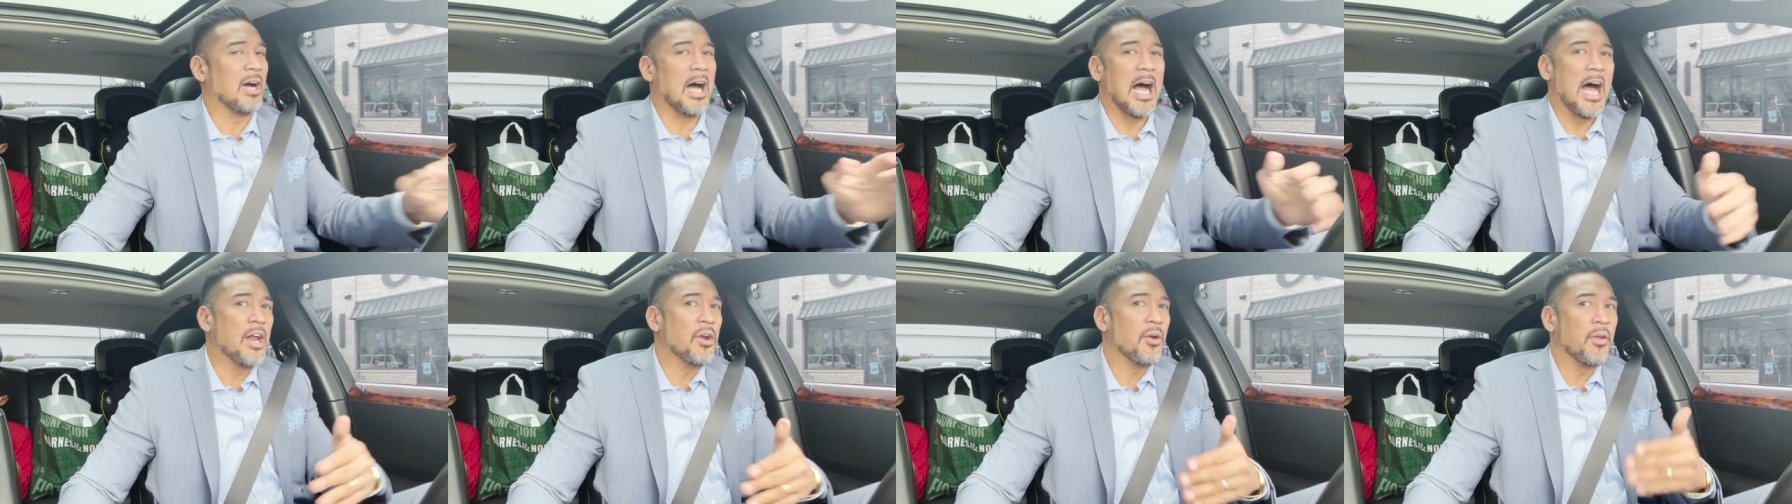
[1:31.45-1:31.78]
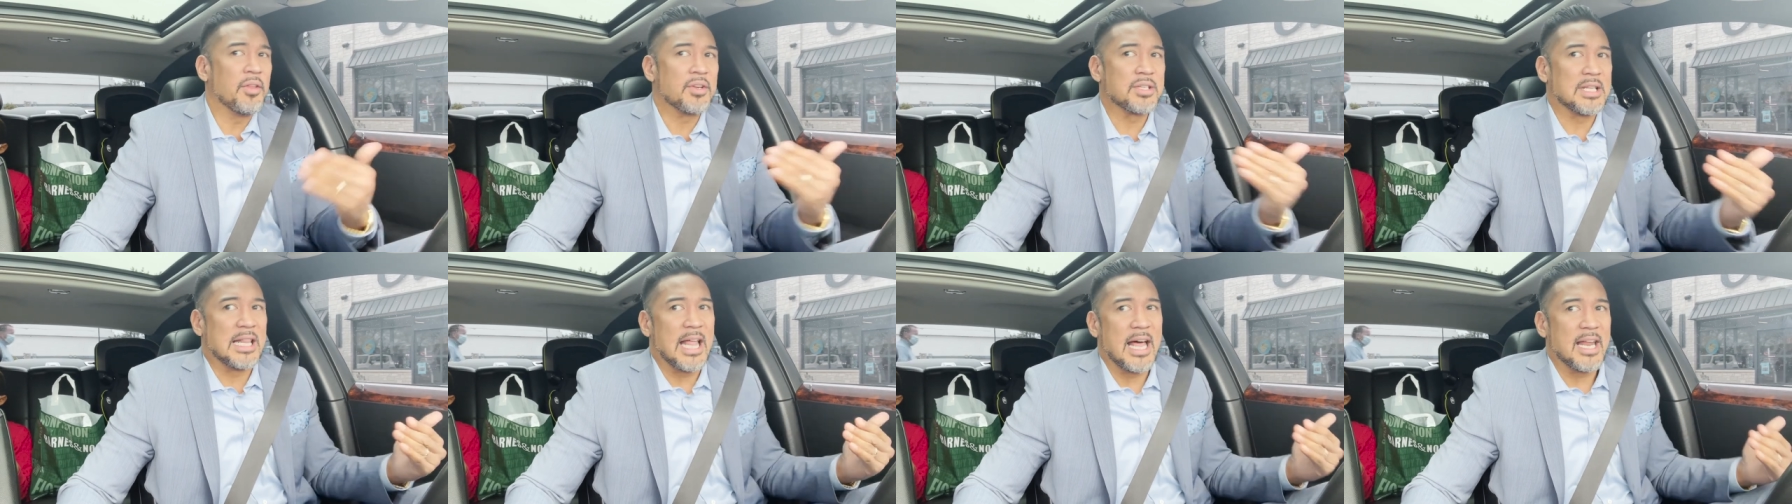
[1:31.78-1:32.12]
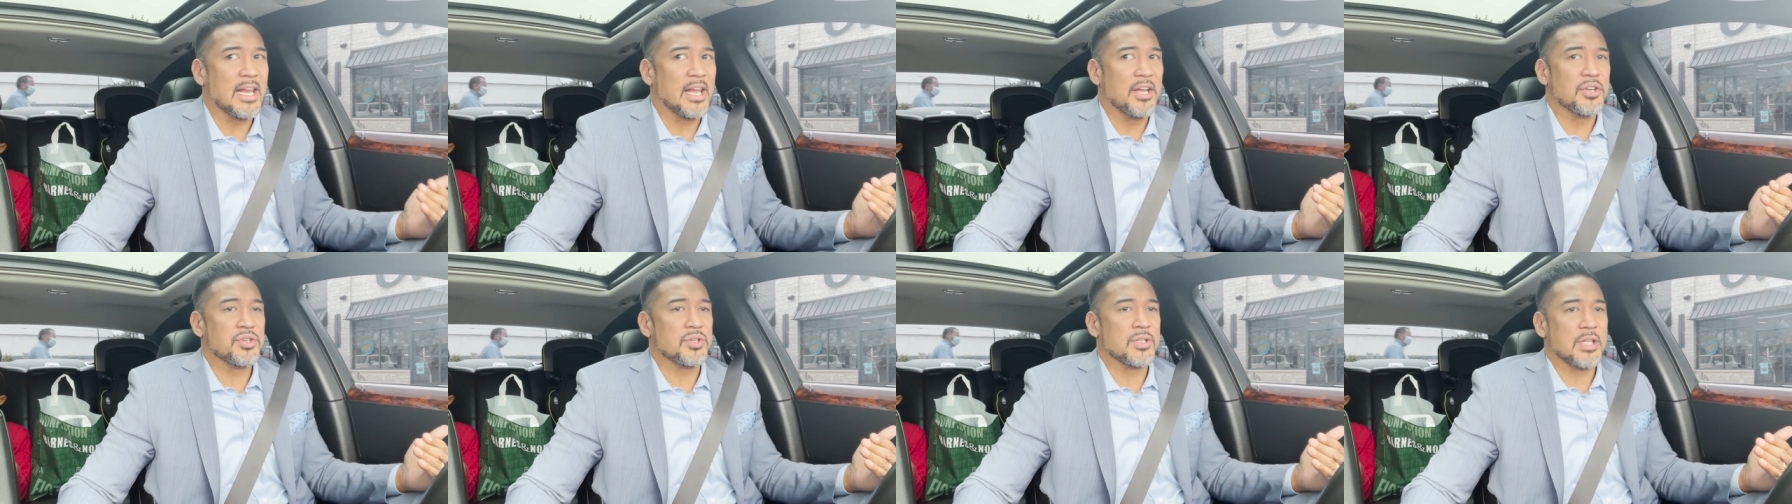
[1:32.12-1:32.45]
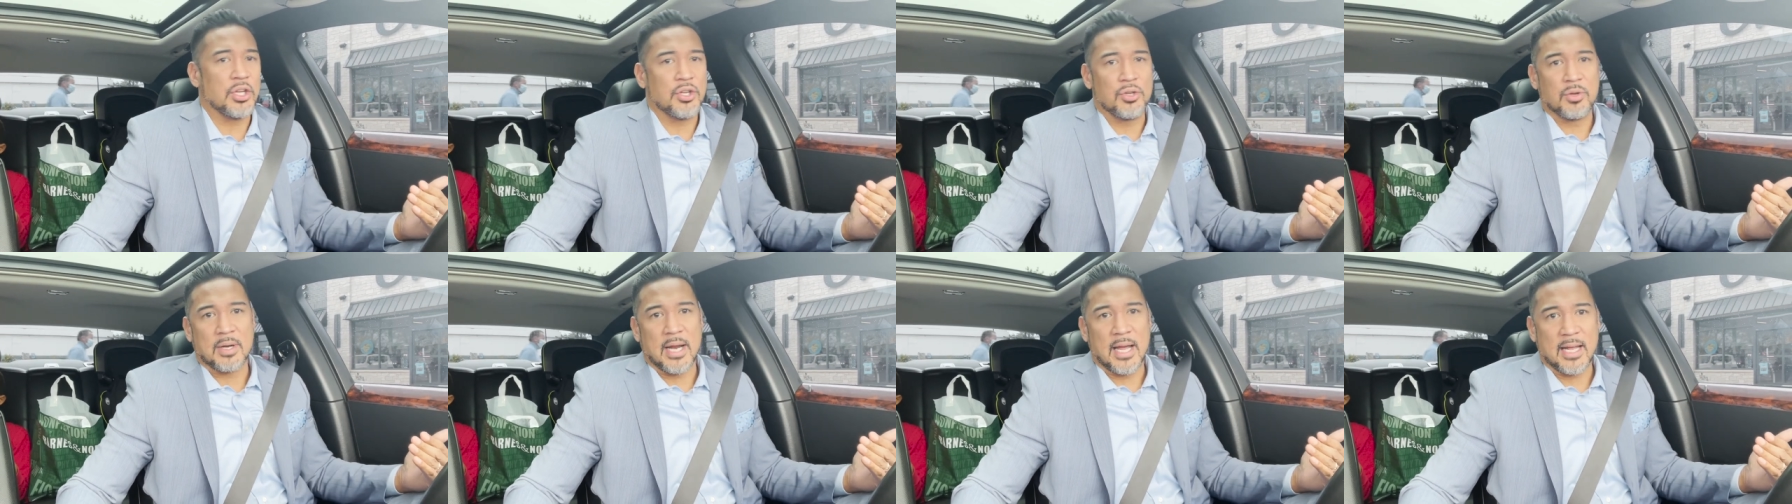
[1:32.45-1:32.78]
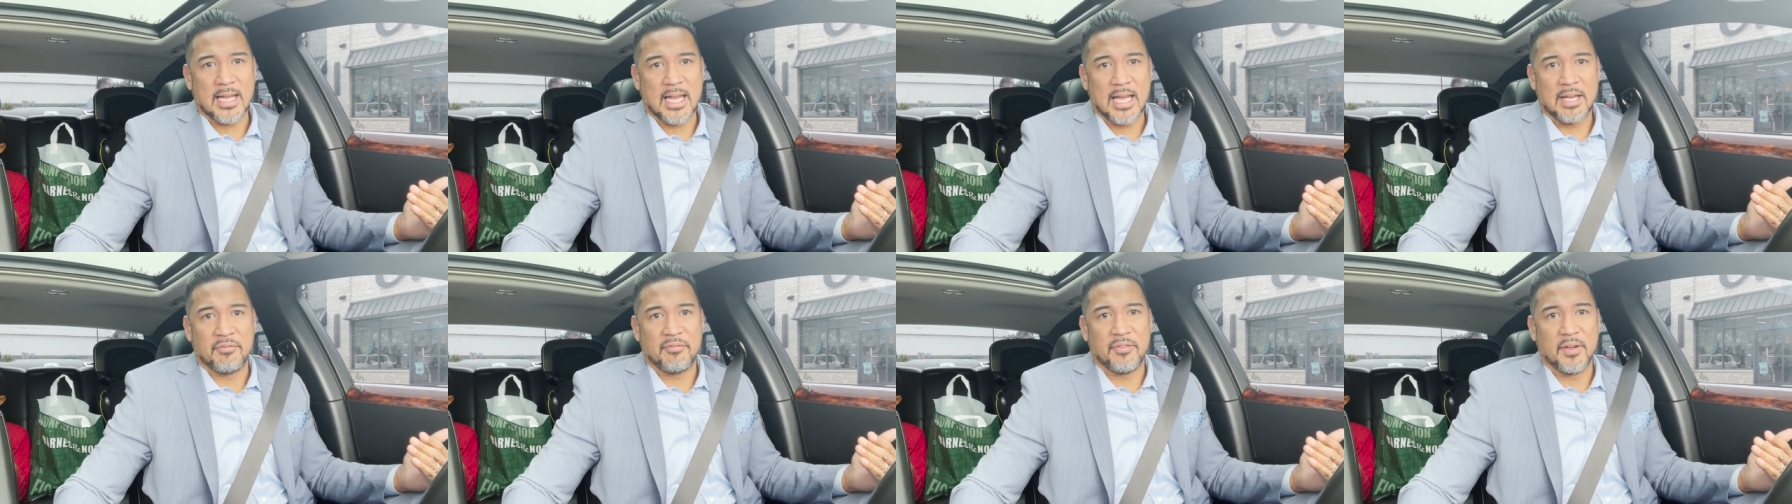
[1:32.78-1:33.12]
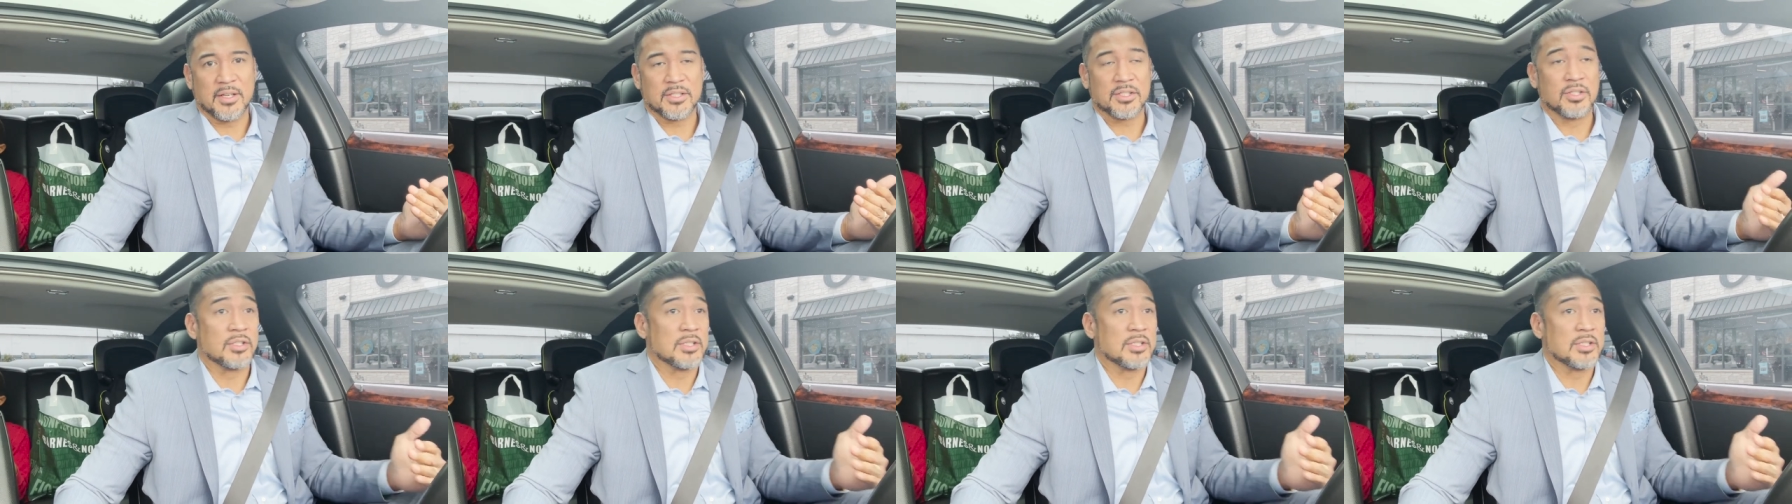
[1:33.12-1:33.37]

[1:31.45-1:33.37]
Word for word: I know there's a lot of issues that you and I can't fix.